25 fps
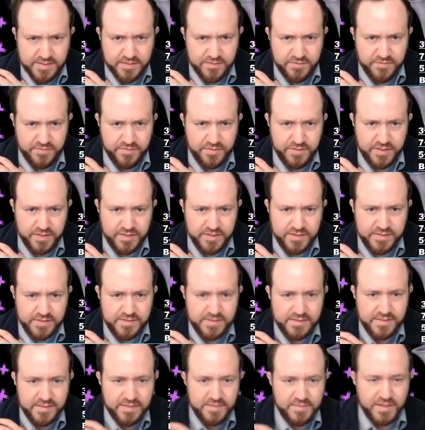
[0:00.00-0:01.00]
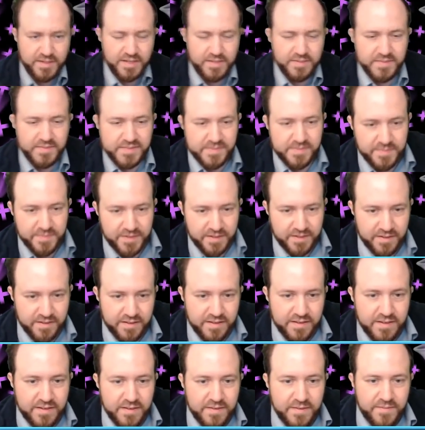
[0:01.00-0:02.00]
and freeze. Come on, give me something
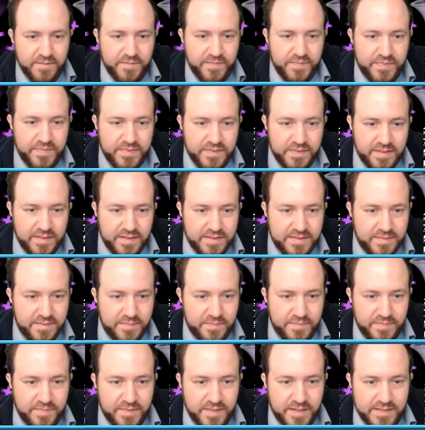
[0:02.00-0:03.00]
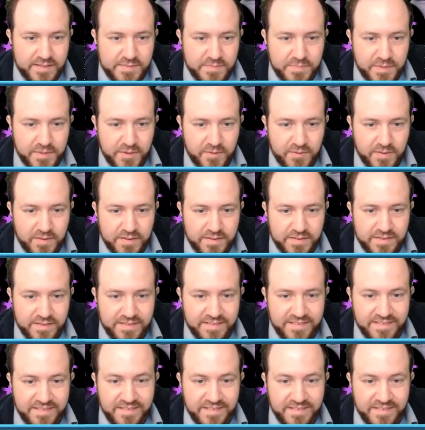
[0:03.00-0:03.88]
good. Let's get some nice big ones.